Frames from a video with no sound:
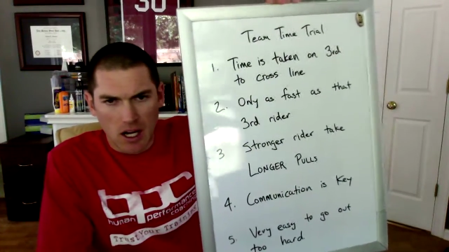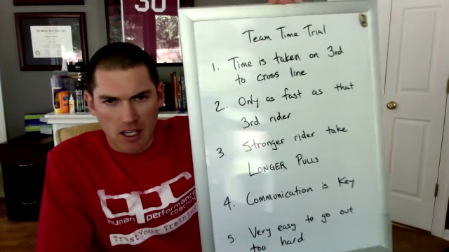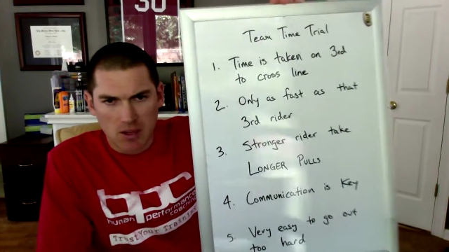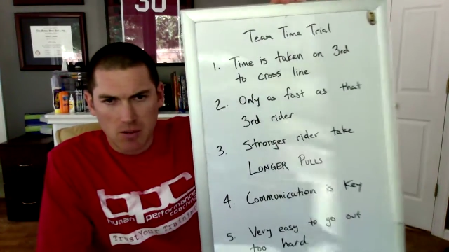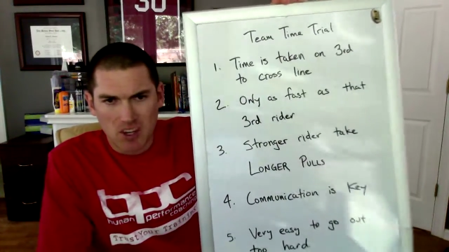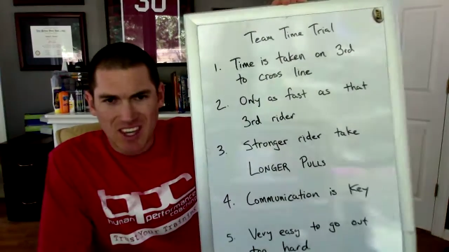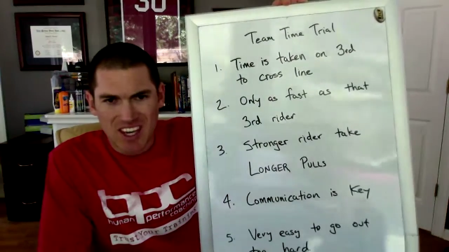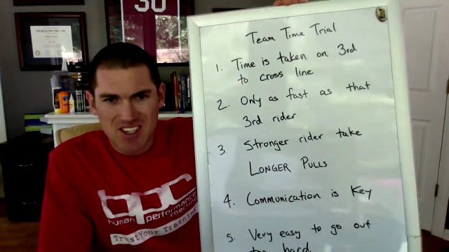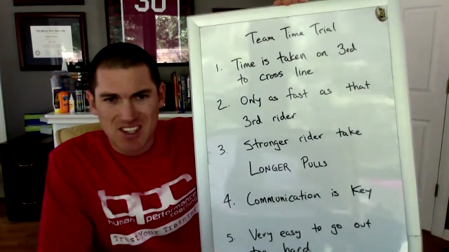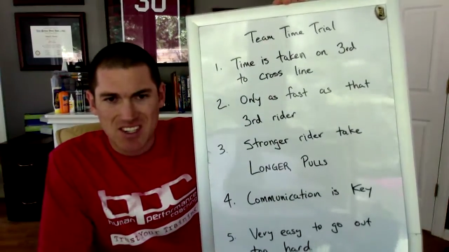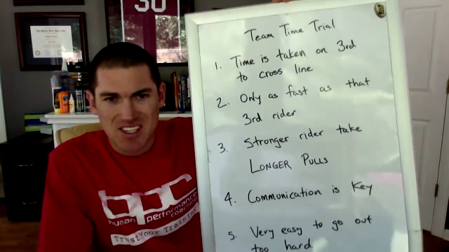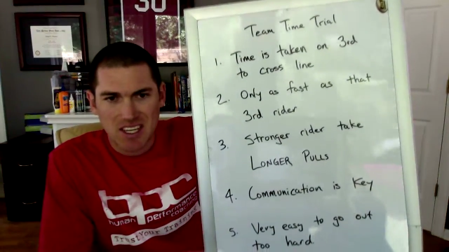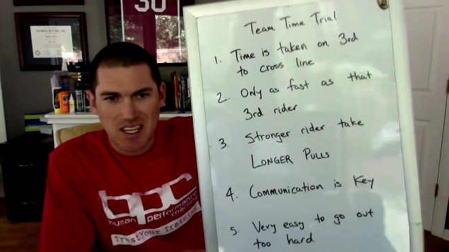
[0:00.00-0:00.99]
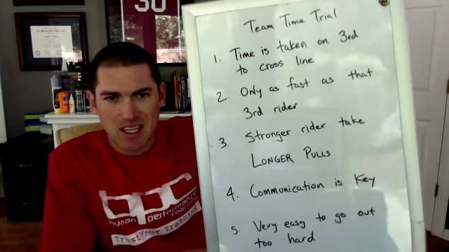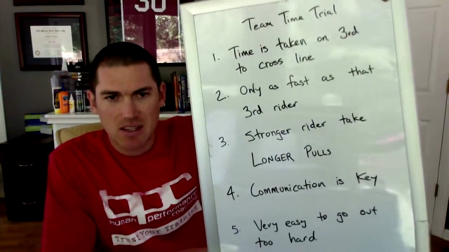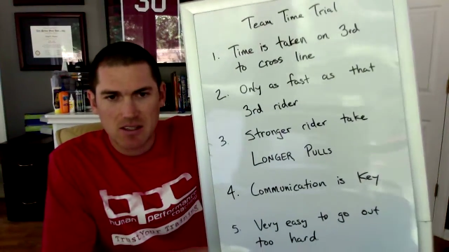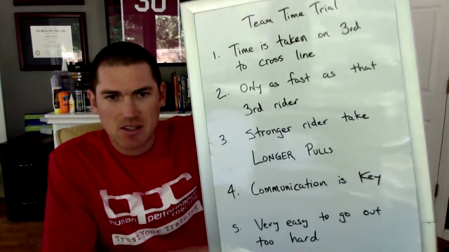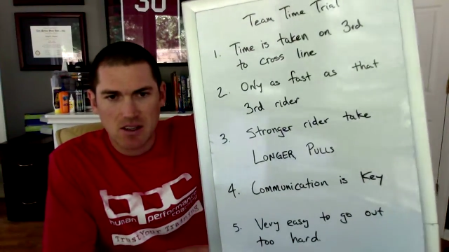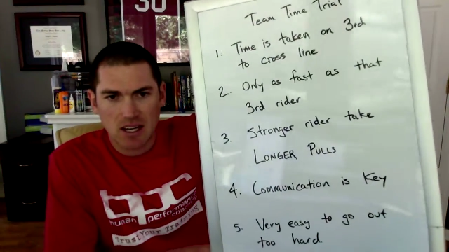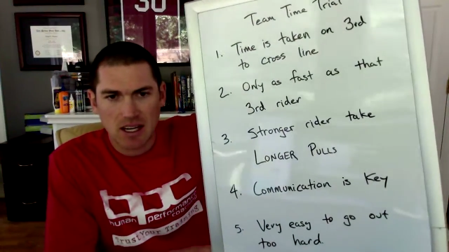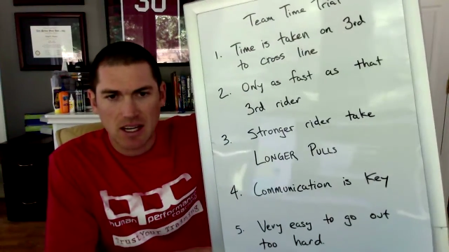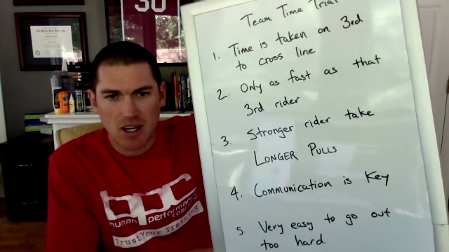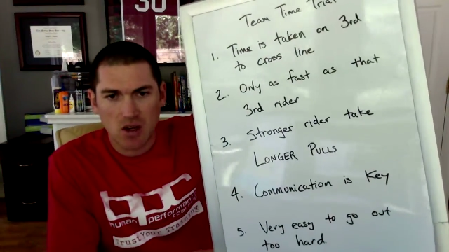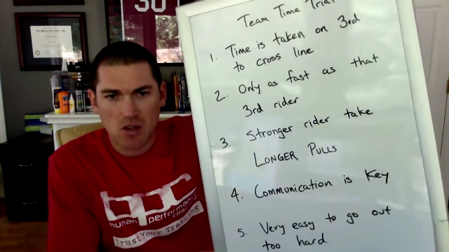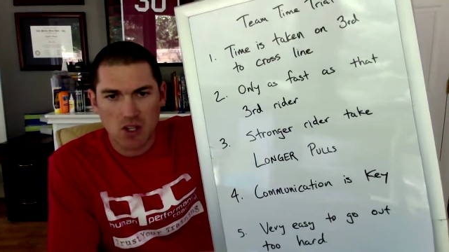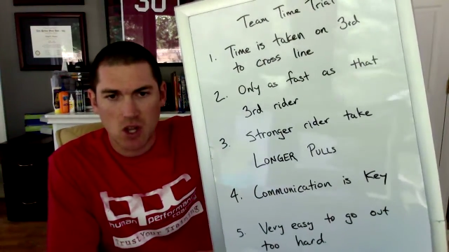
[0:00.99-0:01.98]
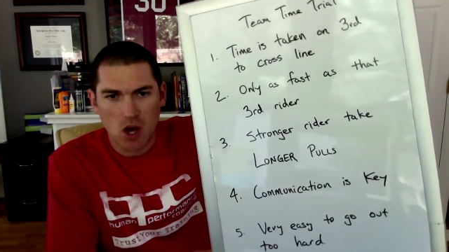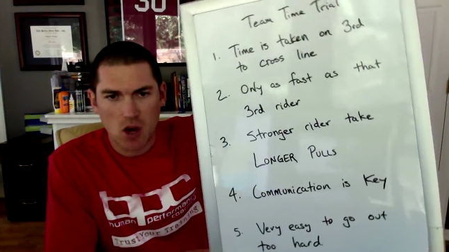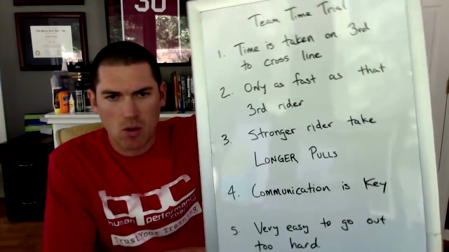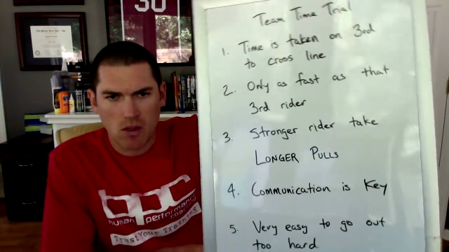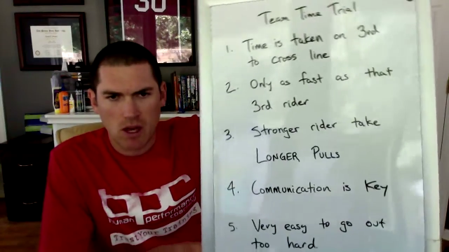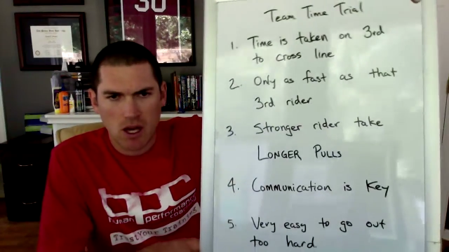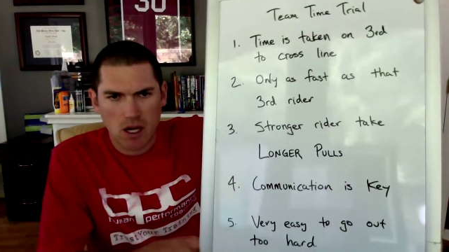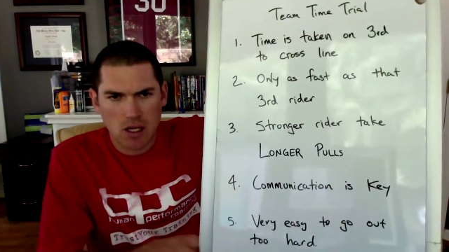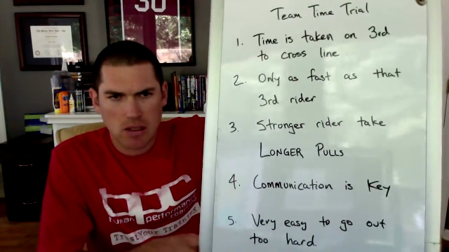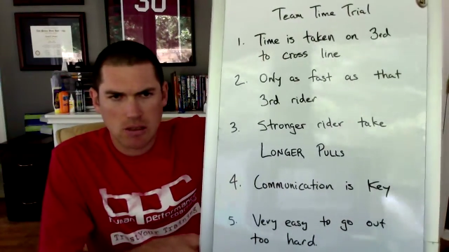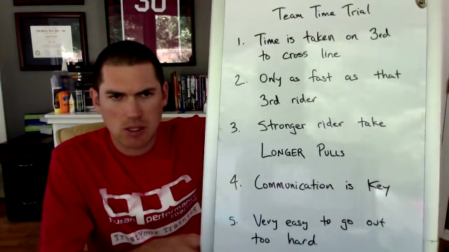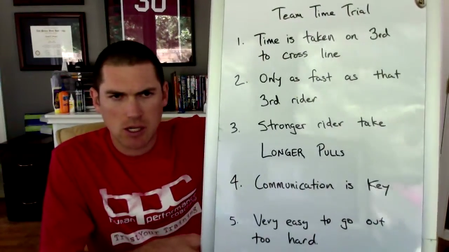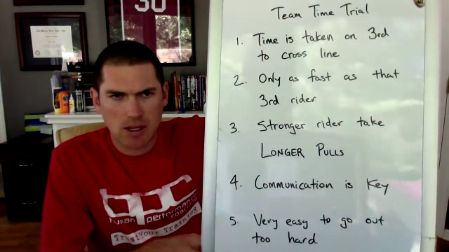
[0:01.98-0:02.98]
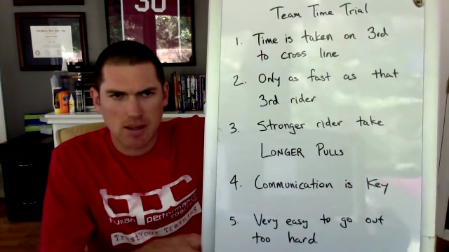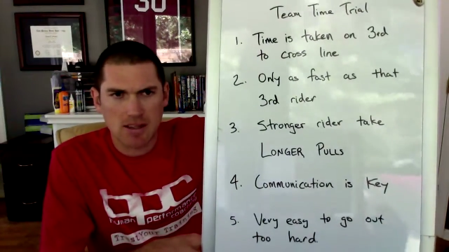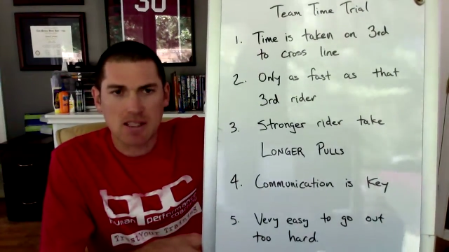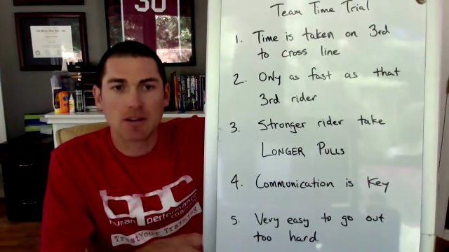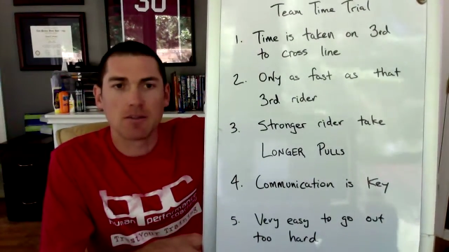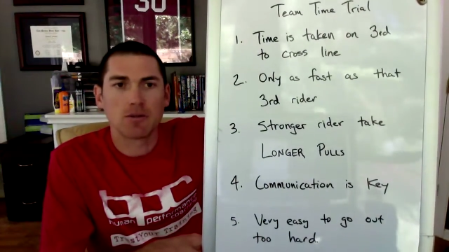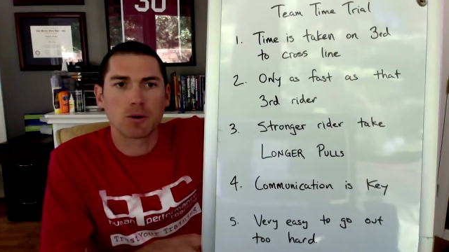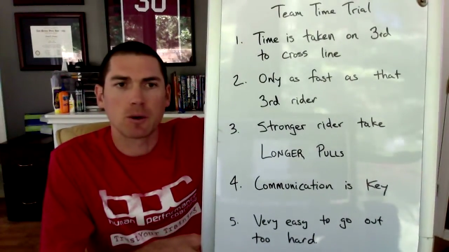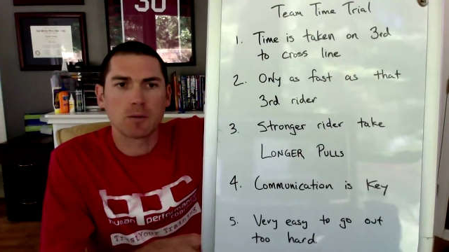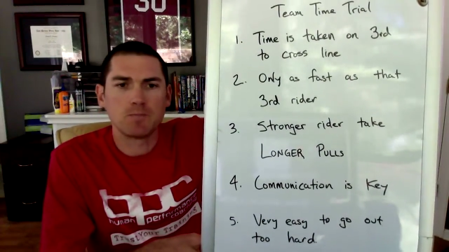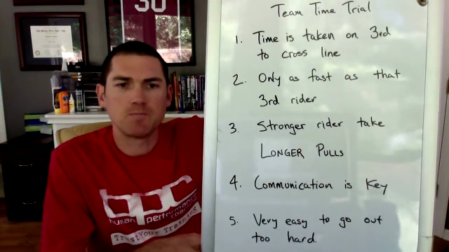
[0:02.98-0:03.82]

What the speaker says: Communication is key, so that kind of goes along with that. I'm trying to get this level for you.